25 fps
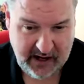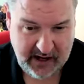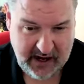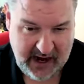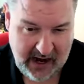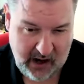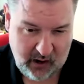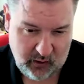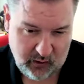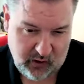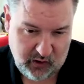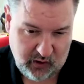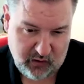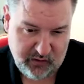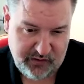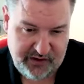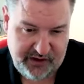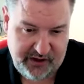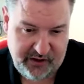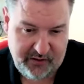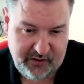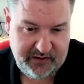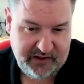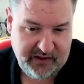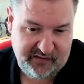how long do
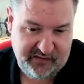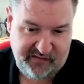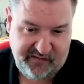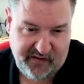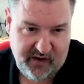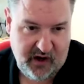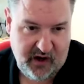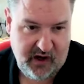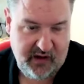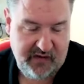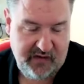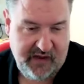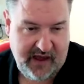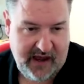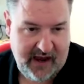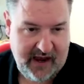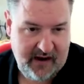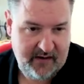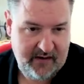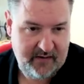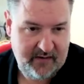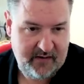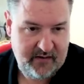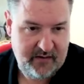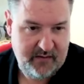you defer
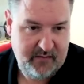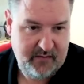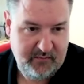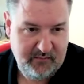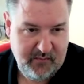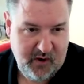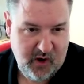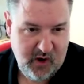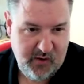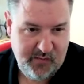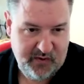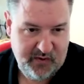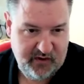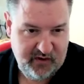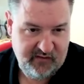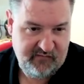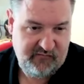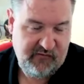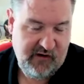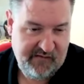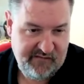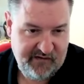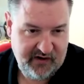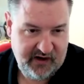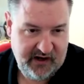that moment of
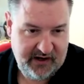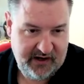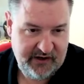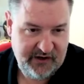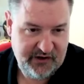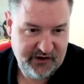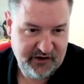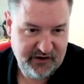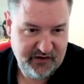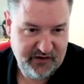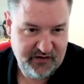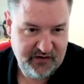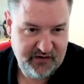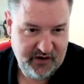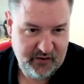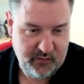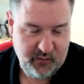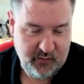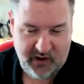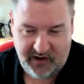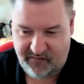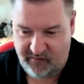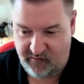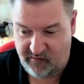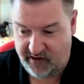revelation that
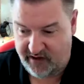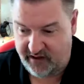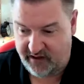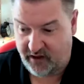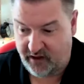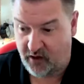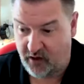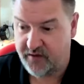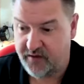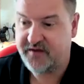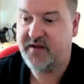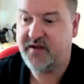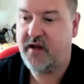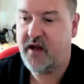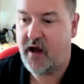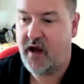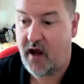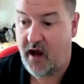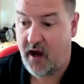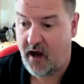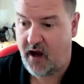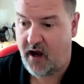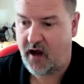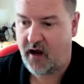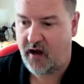where the reader goes,
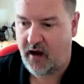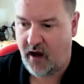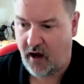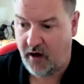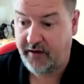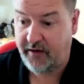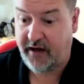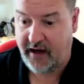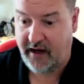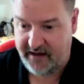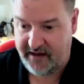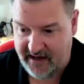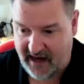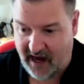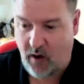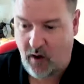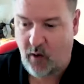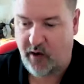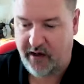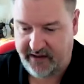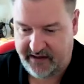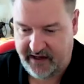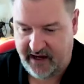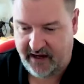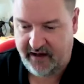ah, okay, now
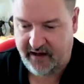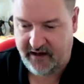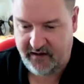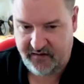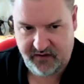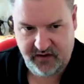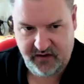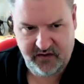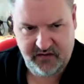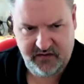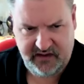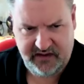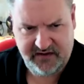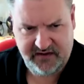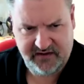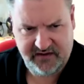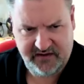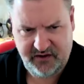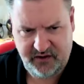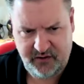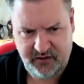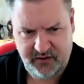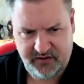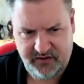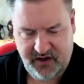I get it that these
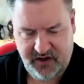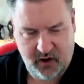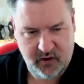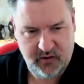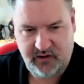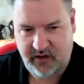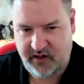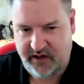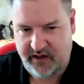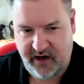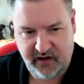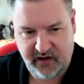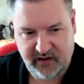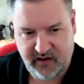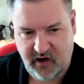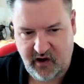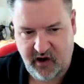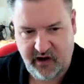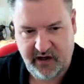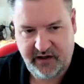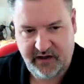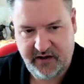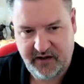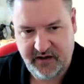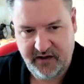two totally
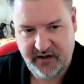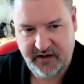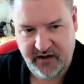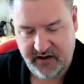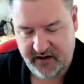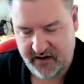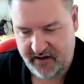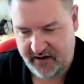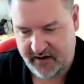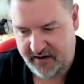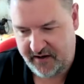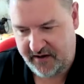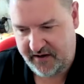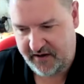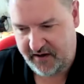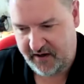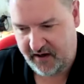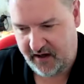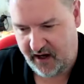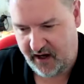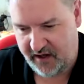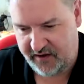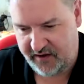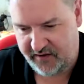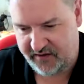unlike
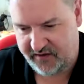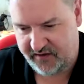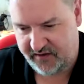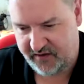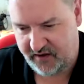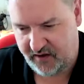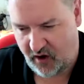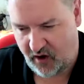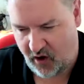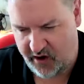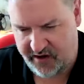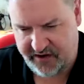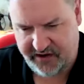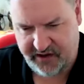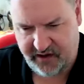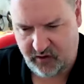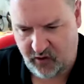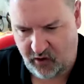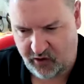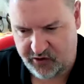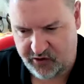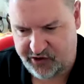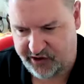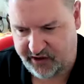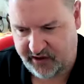and
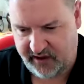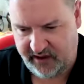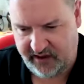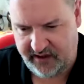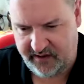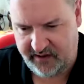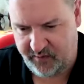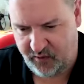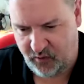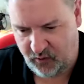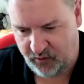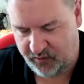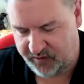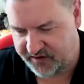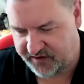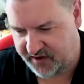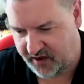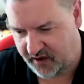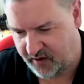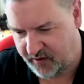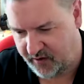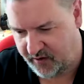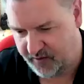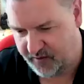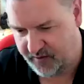ideologically, but
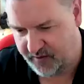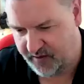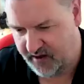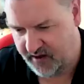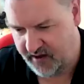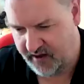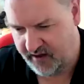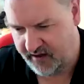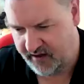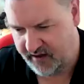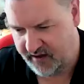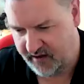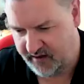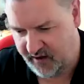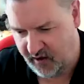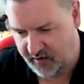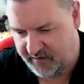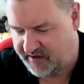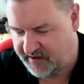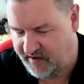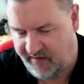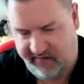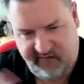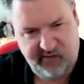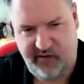also you know
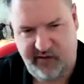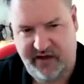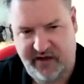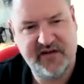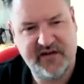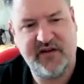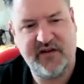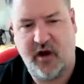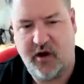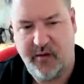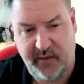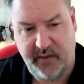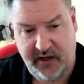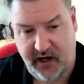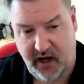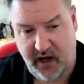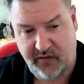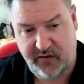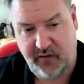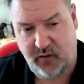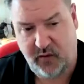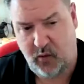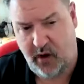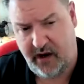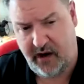different in so many
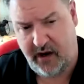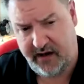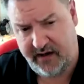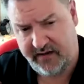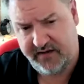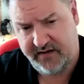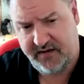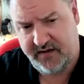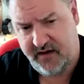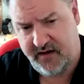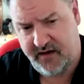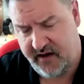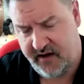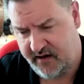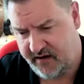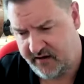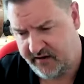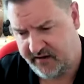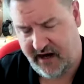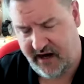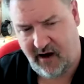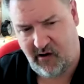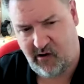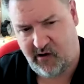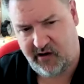other ways
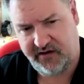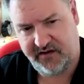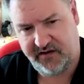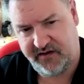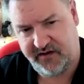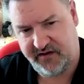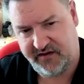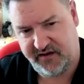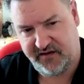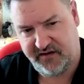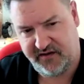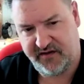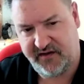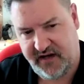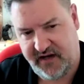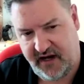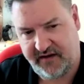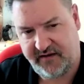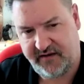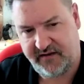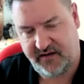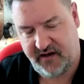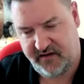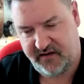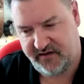characters and
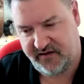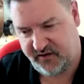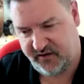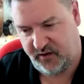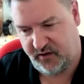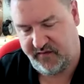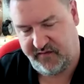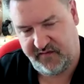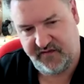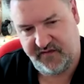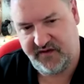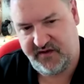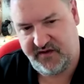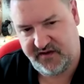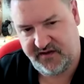set and sort of